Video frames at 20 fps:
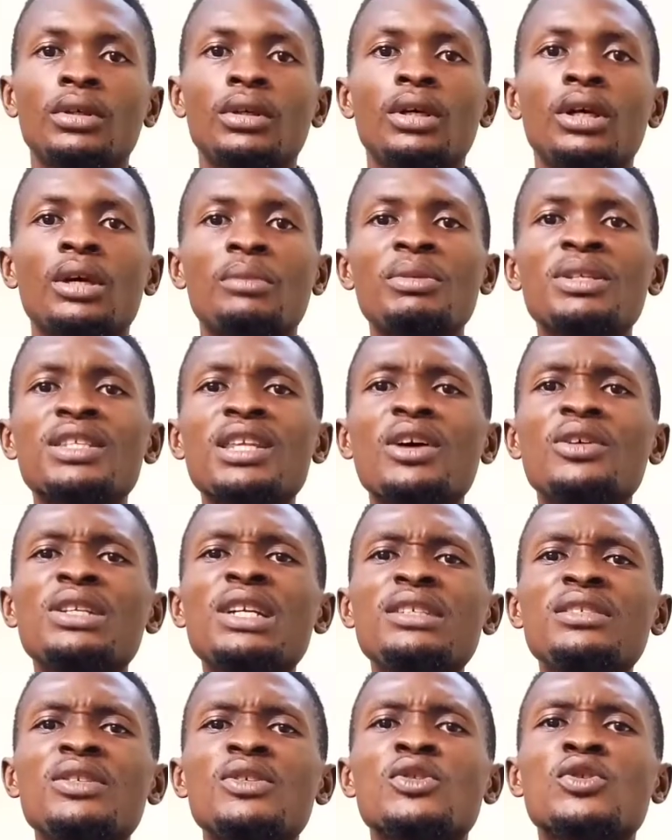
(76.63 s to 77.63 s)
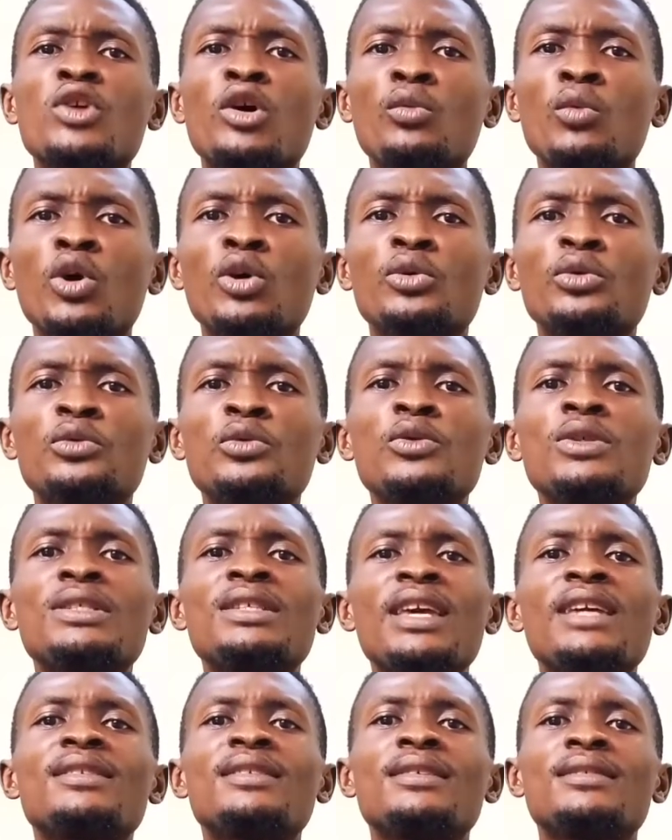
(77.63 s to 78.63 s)
Mr. Ayodeji is someone who
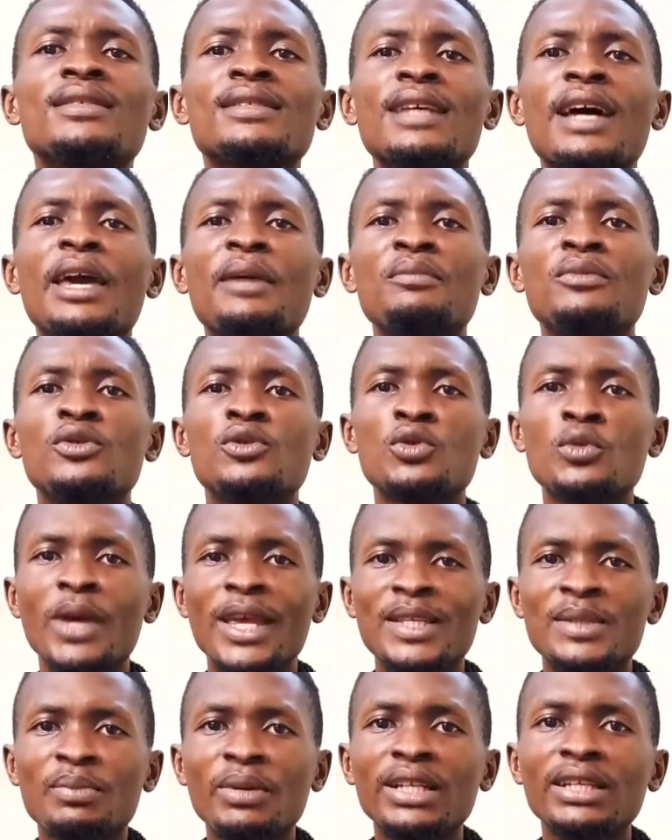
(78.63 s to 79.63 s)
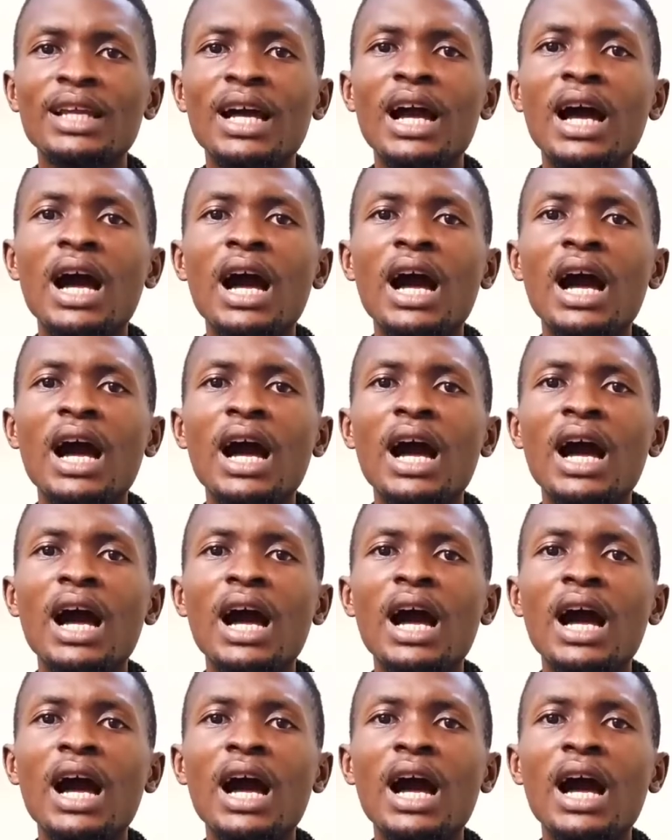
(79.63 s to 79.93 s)
takes his time to explain